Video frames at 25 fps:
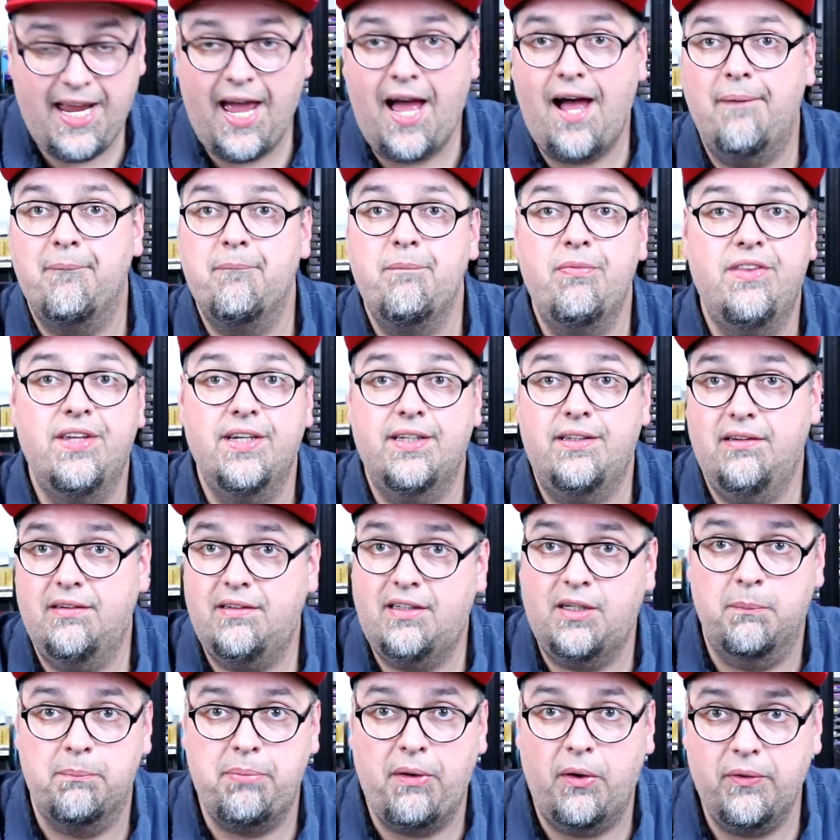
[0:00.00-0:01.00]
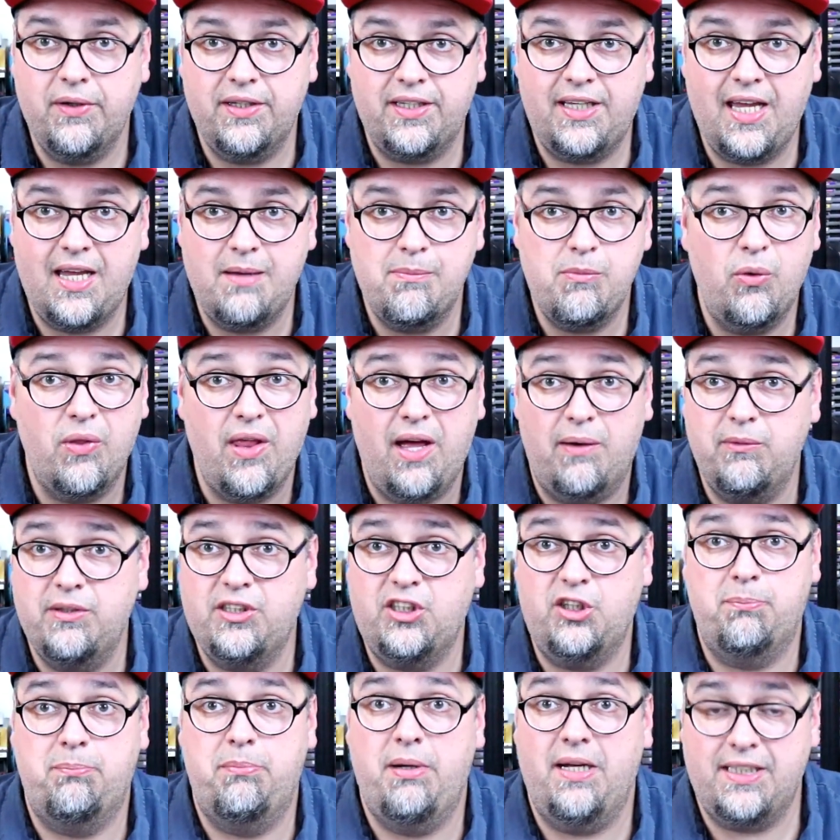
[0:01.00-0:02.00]
yeah, the component cable, that
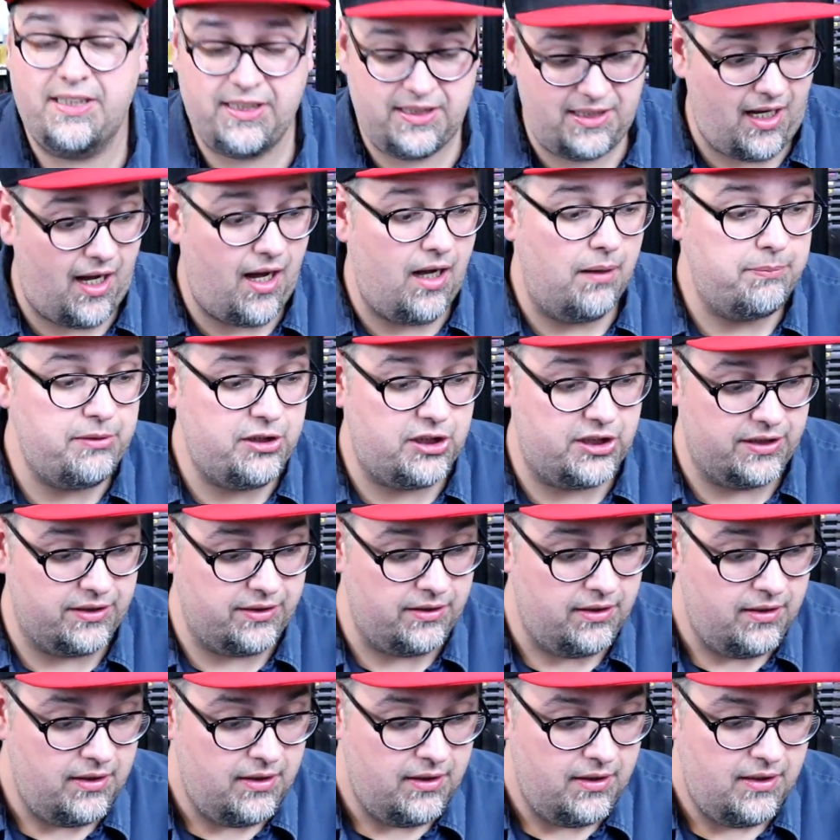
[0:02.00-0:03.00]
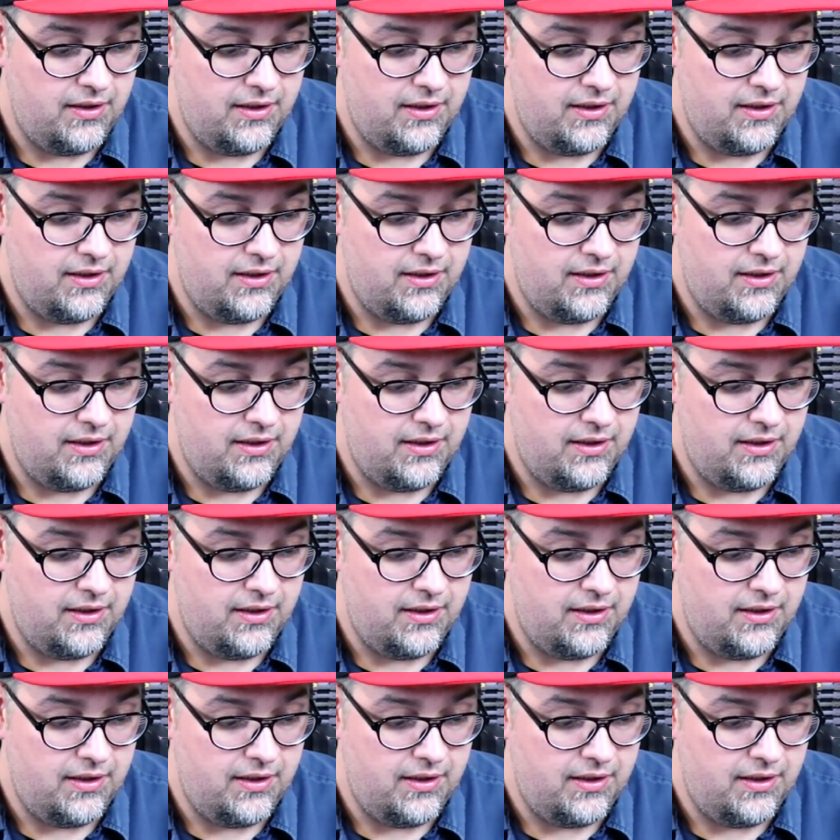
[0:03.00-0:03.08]
was your best option